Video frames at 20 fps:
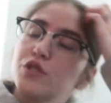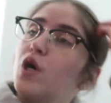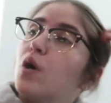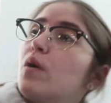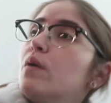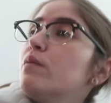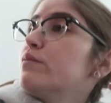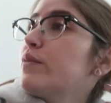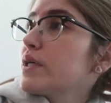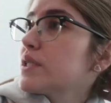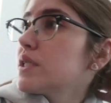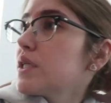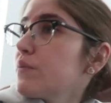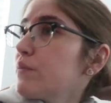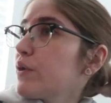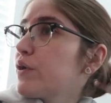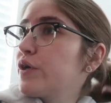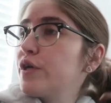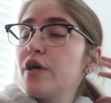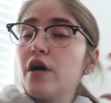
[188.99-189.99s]
so I'm about to take
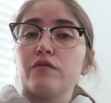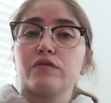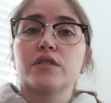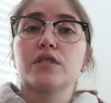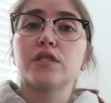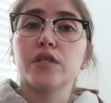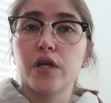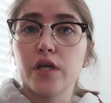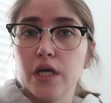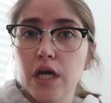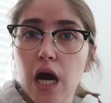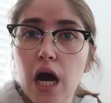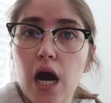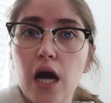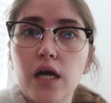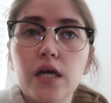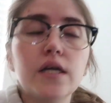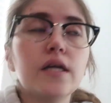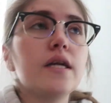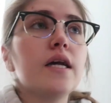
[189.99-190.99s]
my hoodie off because it's already
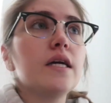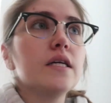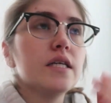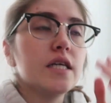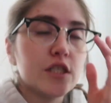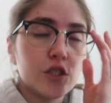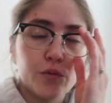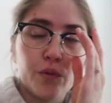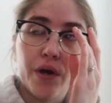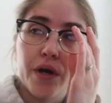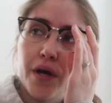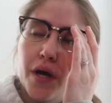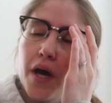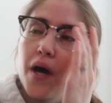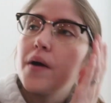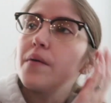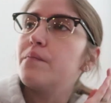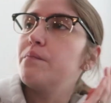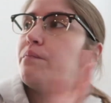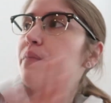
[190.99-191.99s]
hot and I get to work.
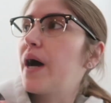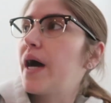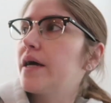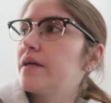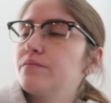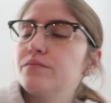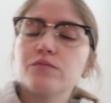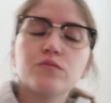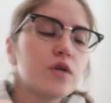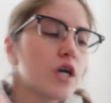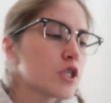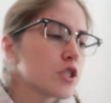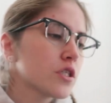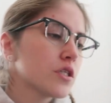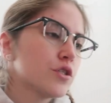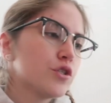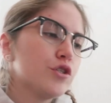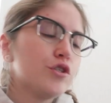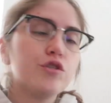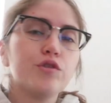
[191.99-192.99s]
But well,
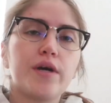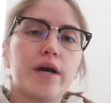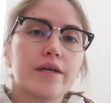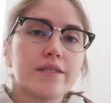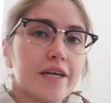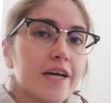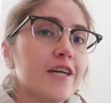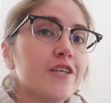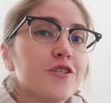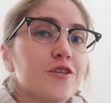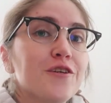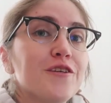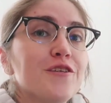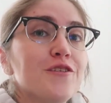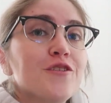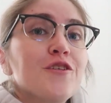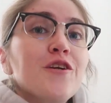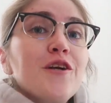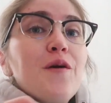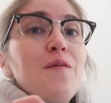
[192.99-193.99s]
actually, let's just do that because I gotta show you the
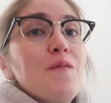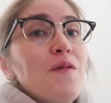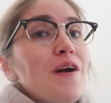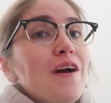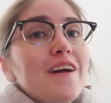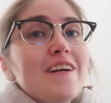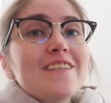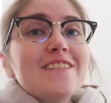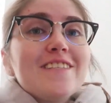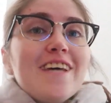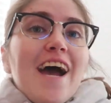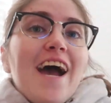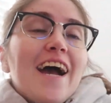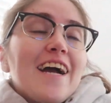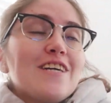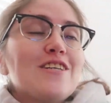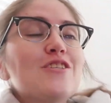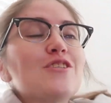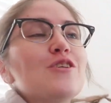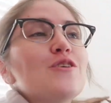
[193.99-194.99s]
shirt I'm wearing. It's
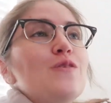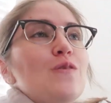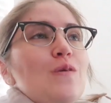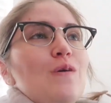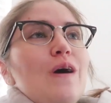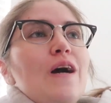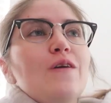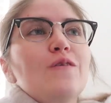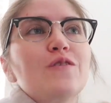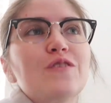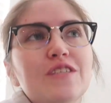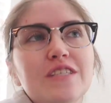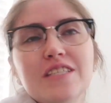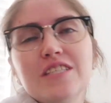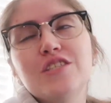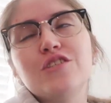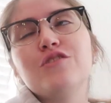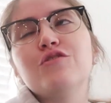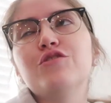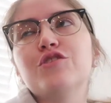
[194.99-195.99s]
extra cool. I ordered
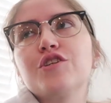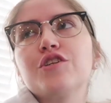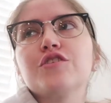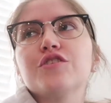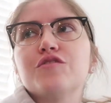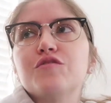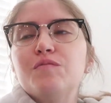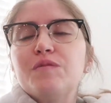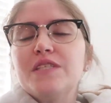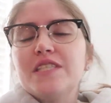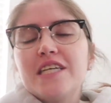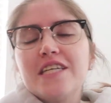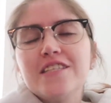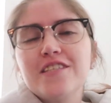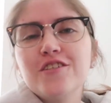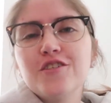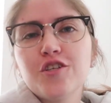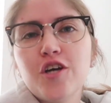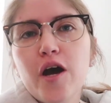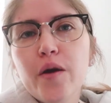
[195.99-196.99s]
these two shirts from this
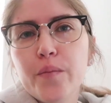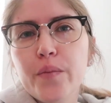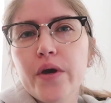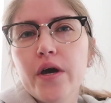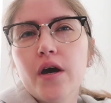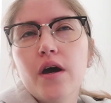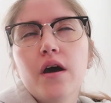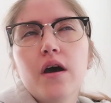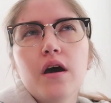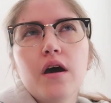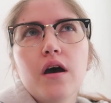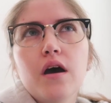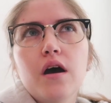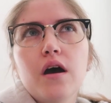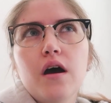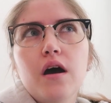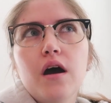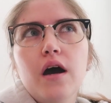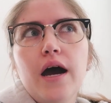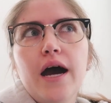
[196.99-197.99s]
Etsy shop.
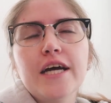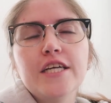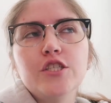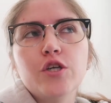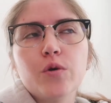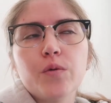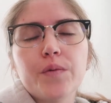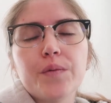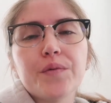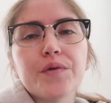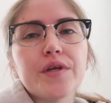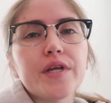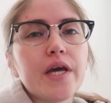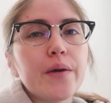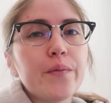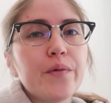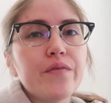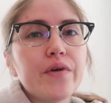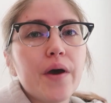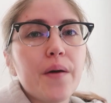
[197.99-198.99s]
I don't remember the
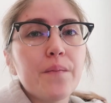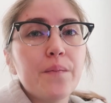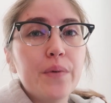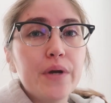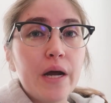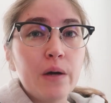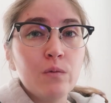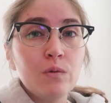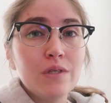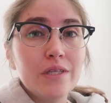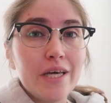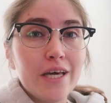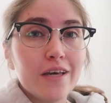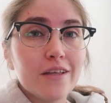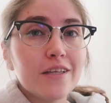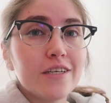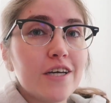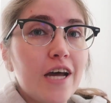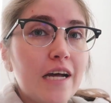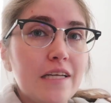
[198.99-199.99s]
name of it, but I will
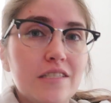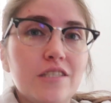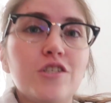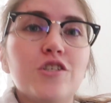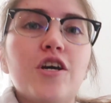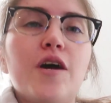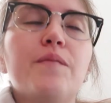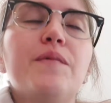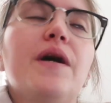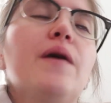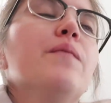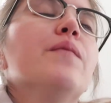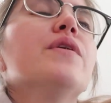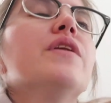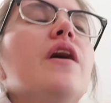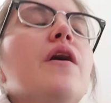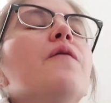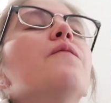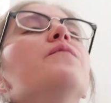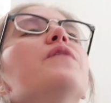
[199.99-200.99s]
link the Etsy shop down
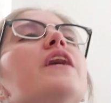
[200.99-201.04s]
below.